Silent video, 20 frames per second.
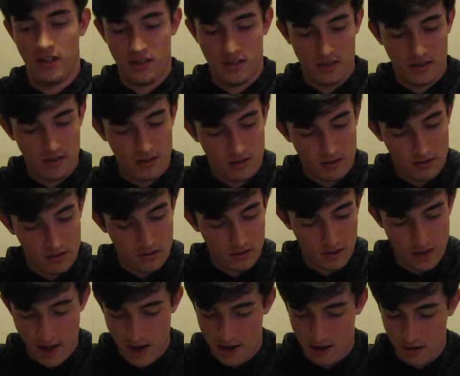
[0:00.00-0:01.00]
is
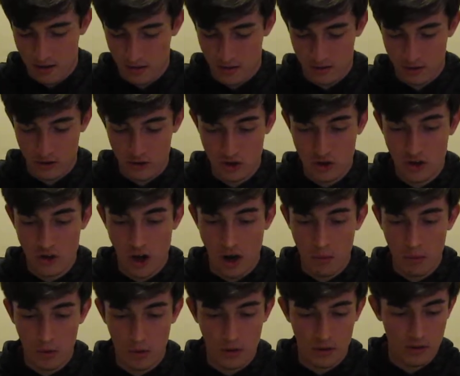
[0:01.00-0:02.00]
like
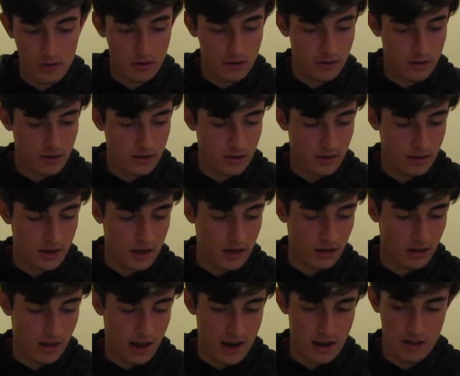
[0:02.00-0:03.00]
double the
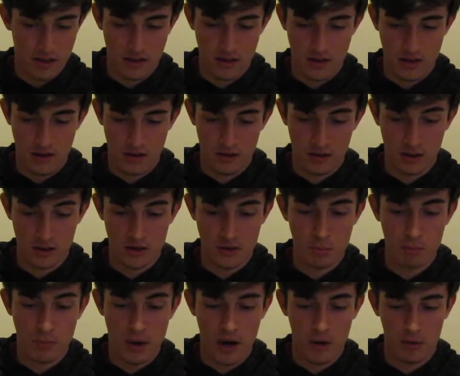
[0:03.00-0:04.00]
length or
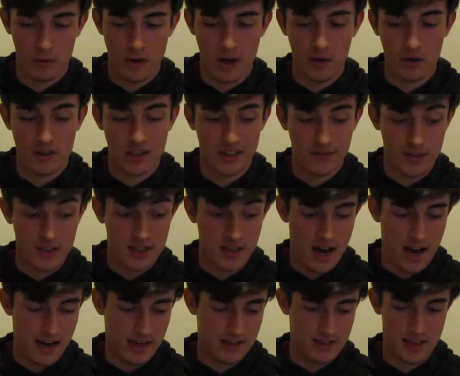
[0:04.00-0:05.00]
relative
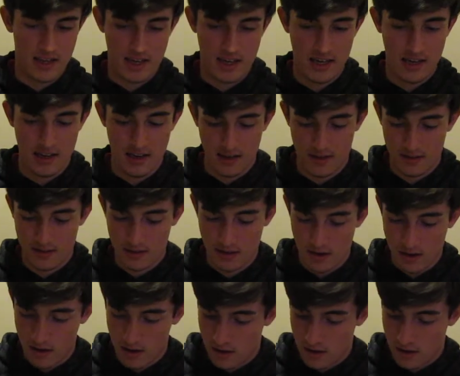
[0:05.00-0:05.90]
size that he is.